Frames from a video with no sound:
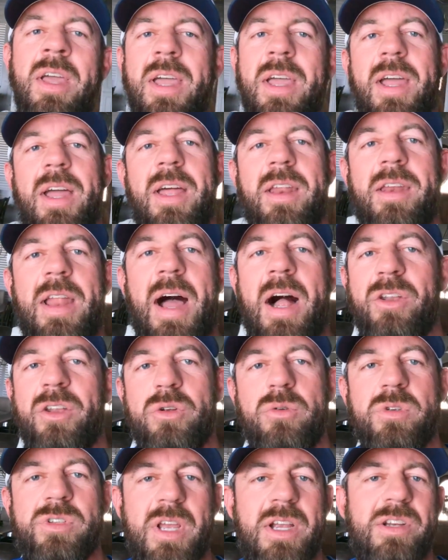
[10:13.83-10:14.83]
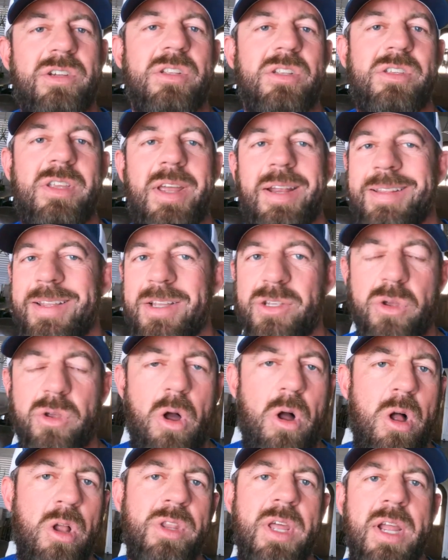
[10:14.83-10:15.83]
and I'll do sessions like this
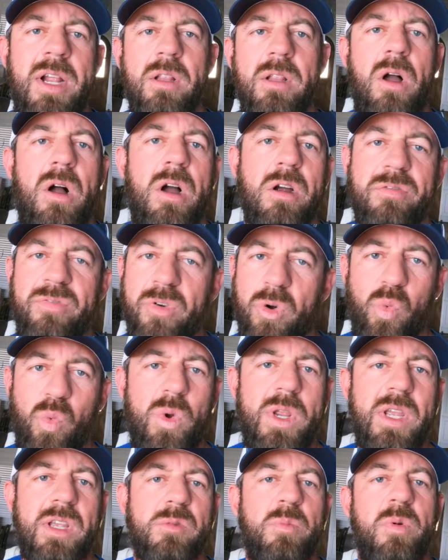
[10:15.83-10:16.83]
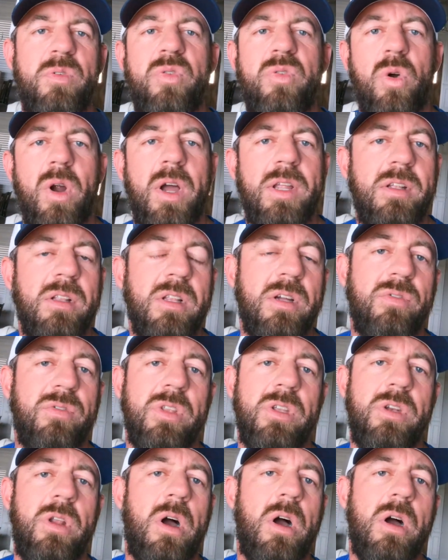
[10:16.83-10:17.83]
all day long for weeks before I deliver
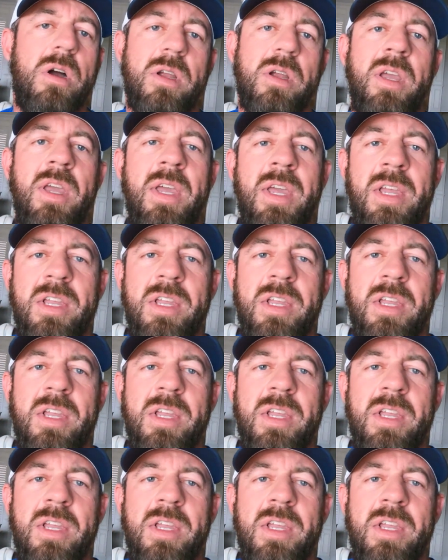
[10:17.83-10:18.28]
the dog,